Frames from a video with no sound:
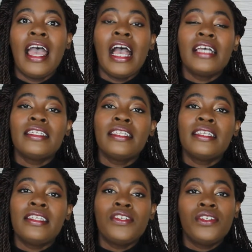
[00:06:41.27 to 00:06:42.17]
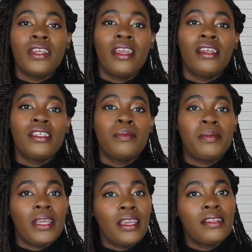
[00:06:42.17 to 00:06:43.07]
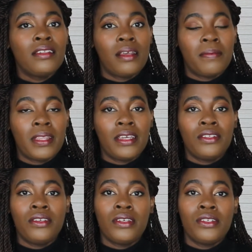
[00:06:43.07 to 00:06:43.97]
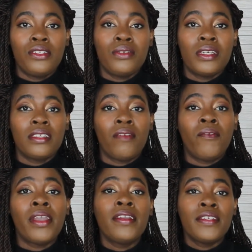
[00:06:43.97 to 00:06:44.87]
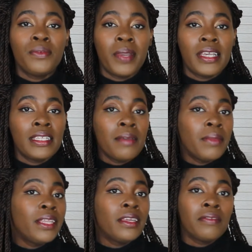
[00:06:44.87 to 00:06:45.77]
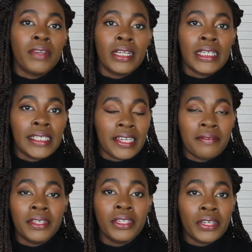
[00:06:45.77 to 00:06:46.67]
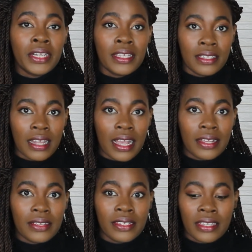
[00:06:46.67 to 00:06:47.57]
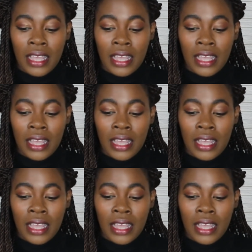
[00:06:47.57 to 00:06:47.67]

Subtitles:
As in, the teacher can explain something to their students in various ways that meet their various different learning styles.